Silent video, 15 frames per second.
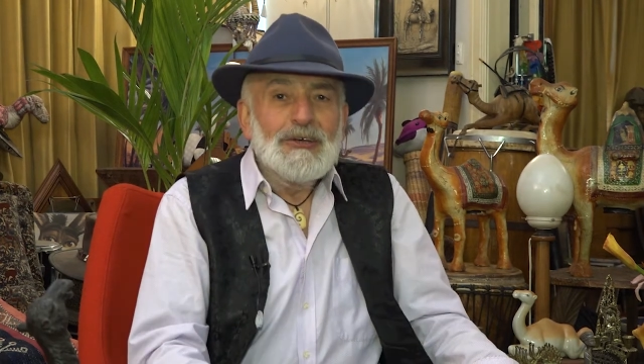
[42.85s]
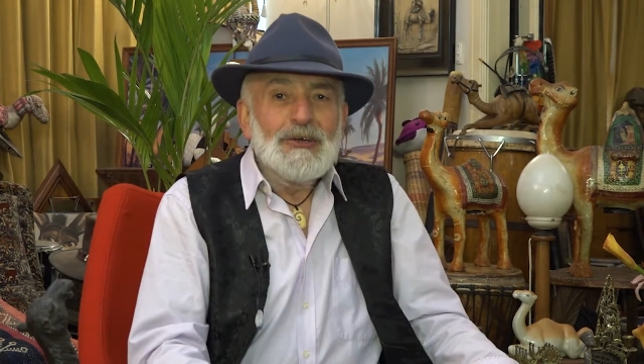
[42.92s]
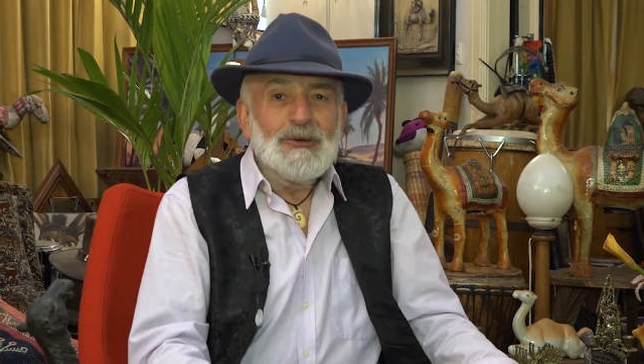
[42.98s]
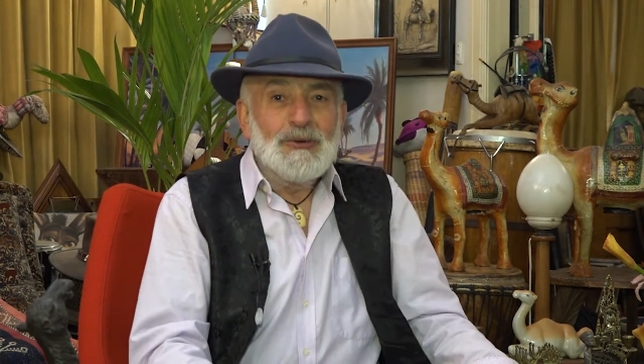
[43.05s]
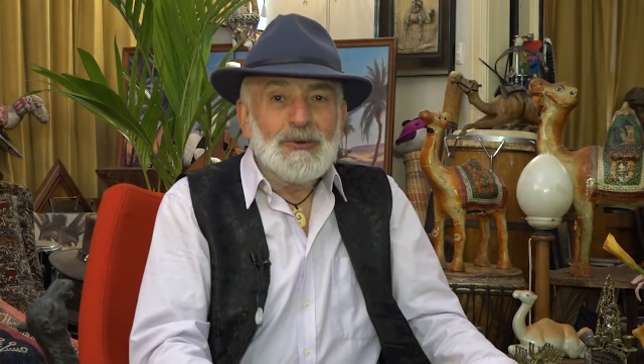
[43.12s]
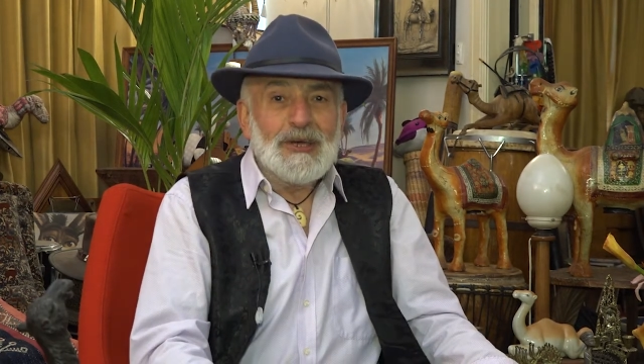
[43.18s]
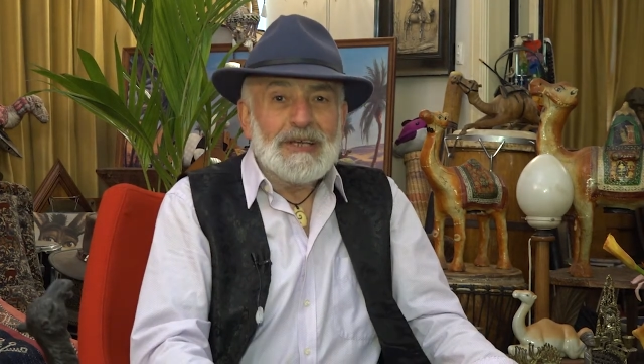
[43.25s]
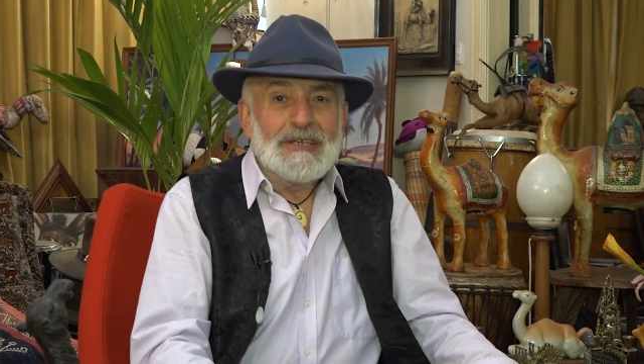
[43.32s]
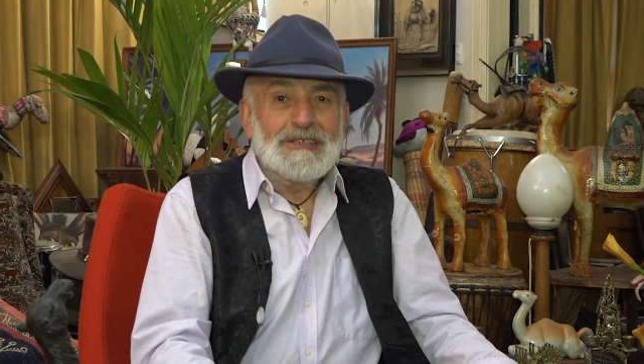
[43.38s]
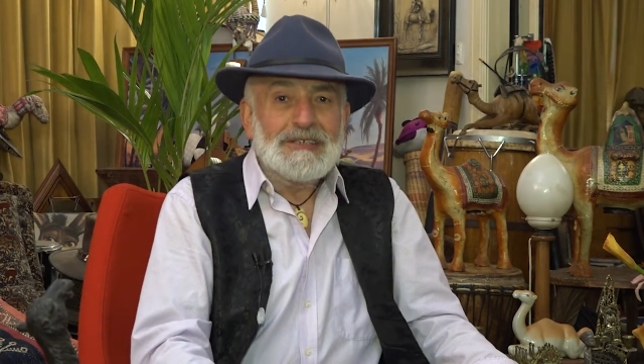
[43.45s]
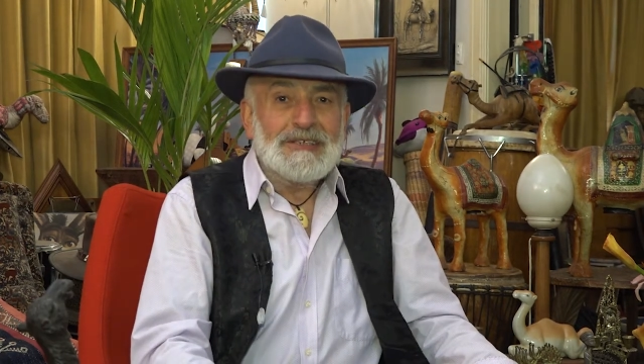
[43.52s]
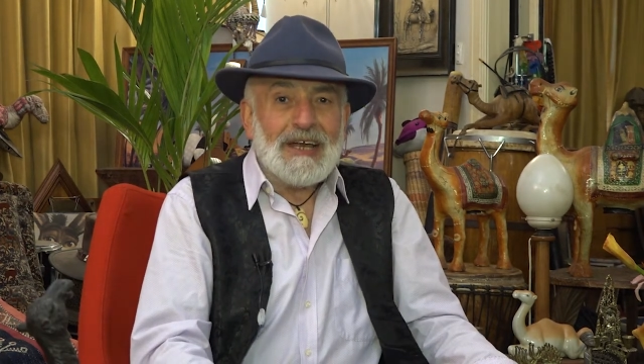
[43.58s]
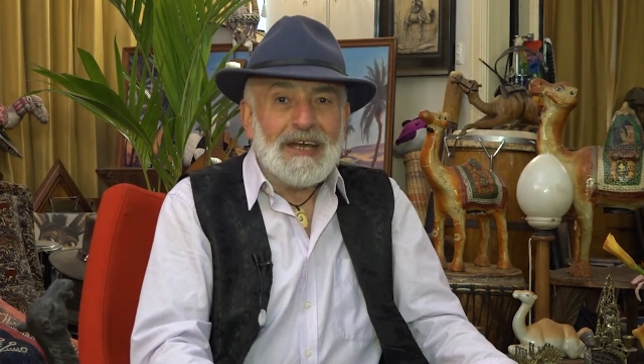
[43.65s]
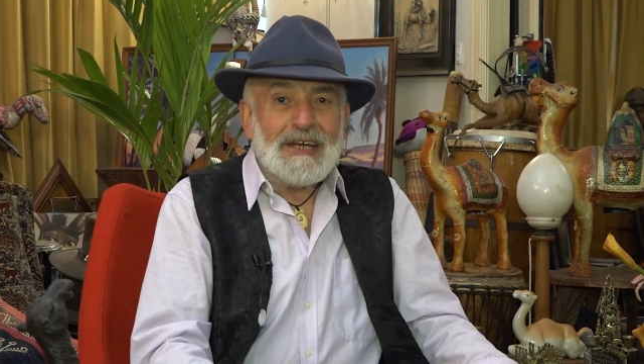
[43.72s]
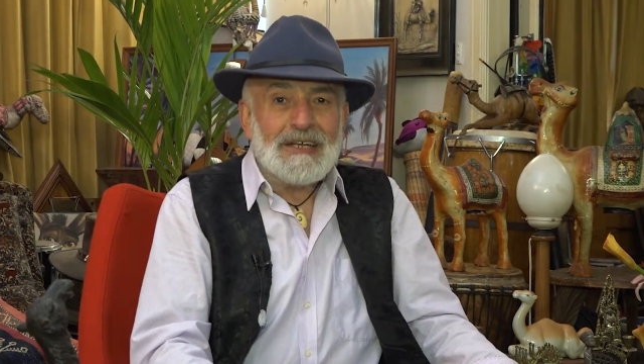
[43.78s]
who
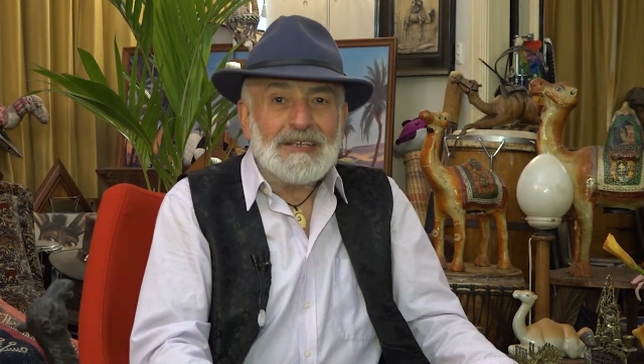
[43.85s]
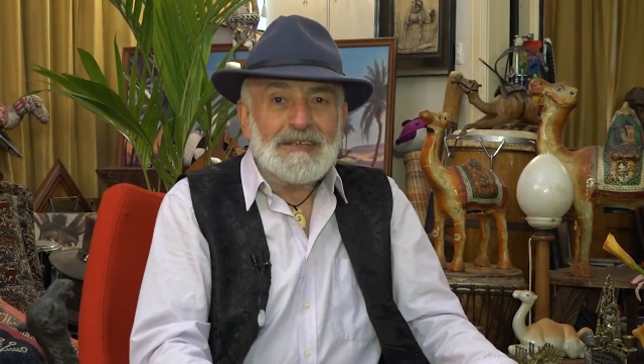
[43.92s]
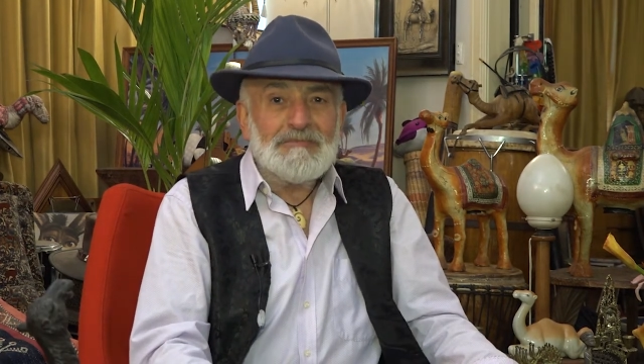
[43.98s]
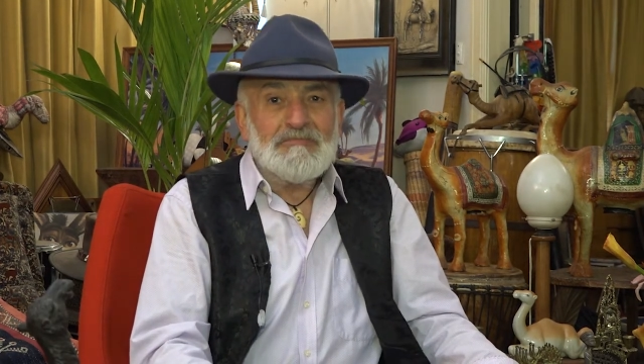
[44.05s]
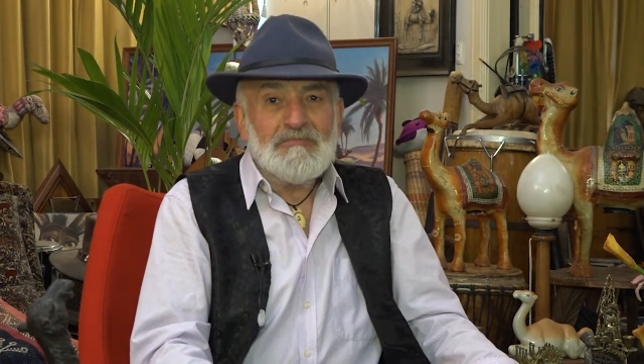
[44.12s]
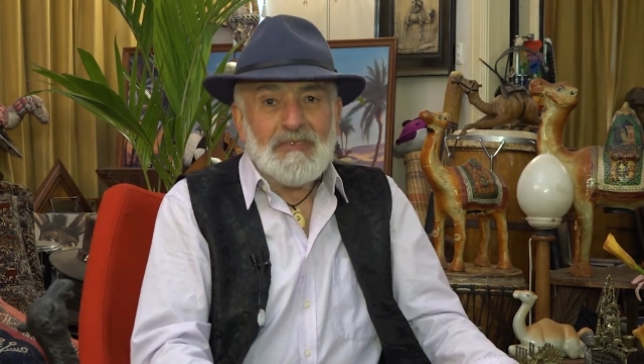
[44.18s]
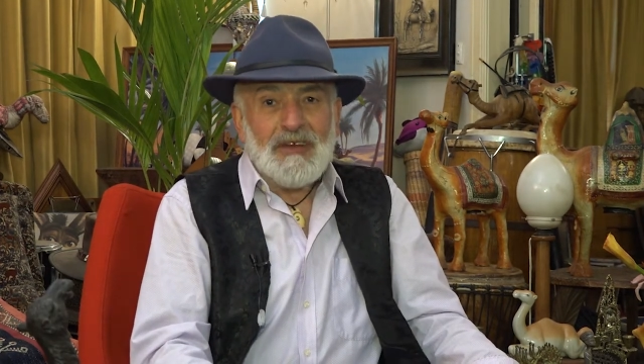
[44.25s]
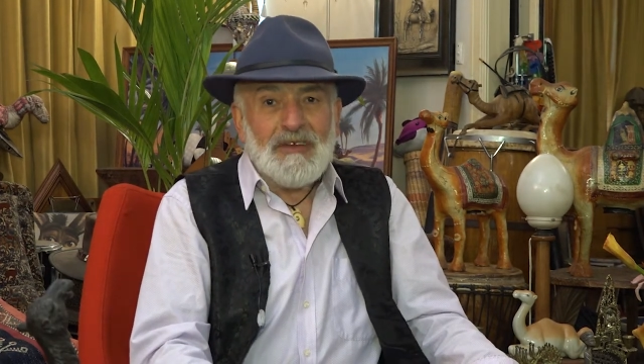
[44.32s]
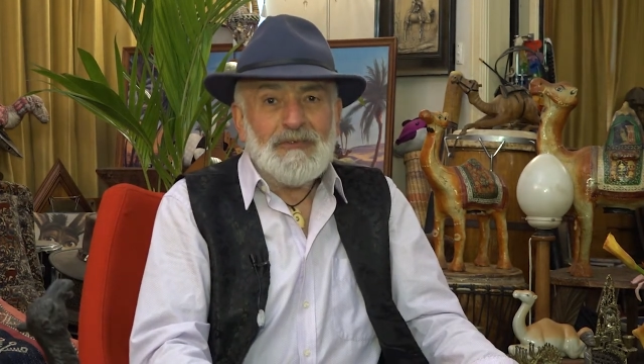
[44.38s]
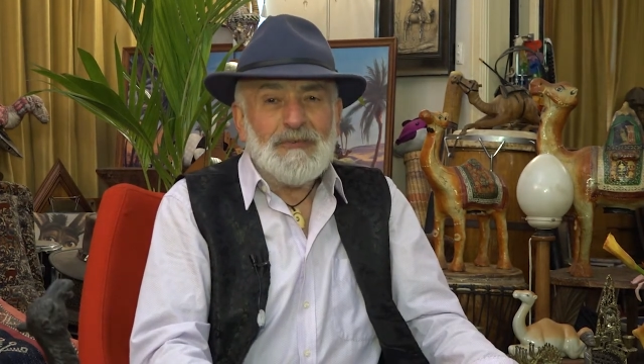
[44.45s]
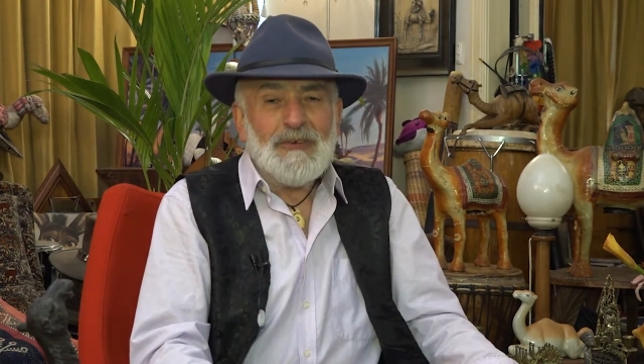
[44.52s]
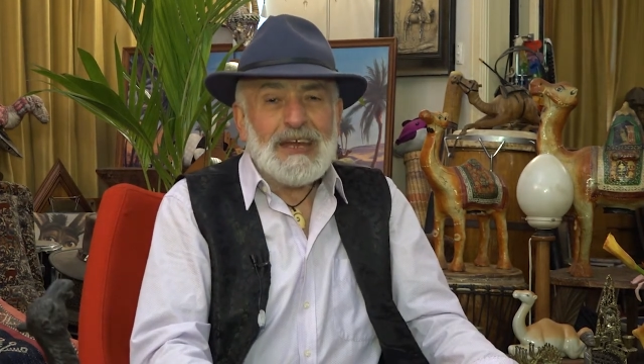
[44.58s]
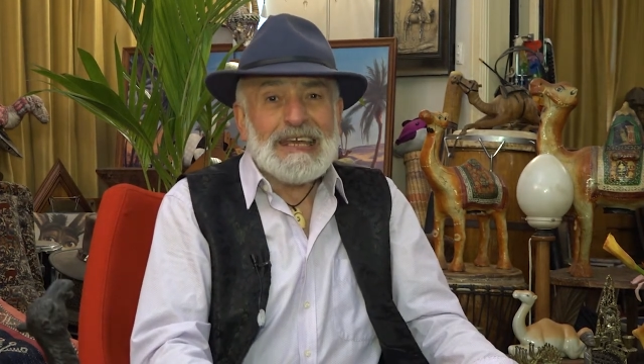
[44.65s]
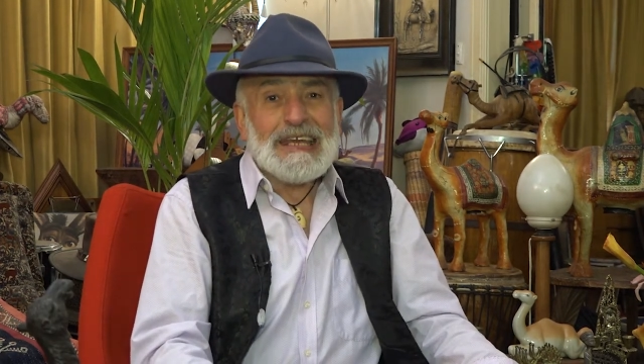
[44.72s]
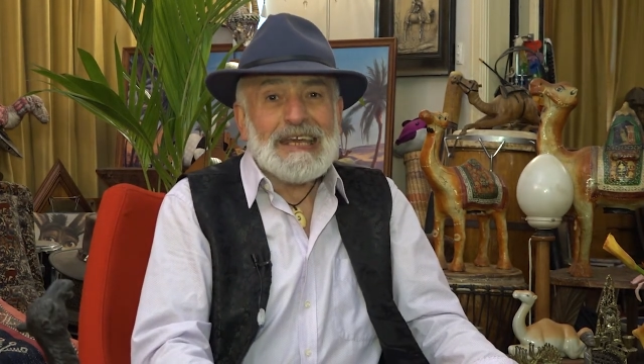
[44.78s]
is a, a,
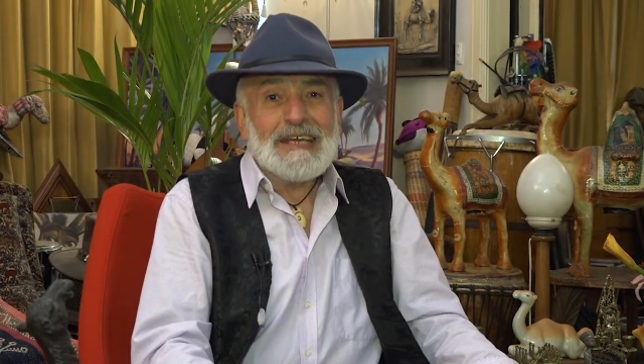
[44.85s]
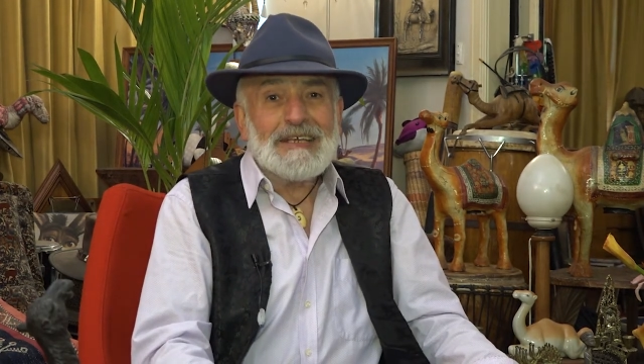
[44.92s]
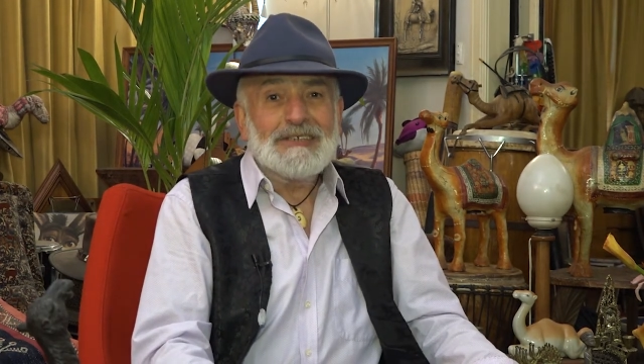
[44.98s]
funny,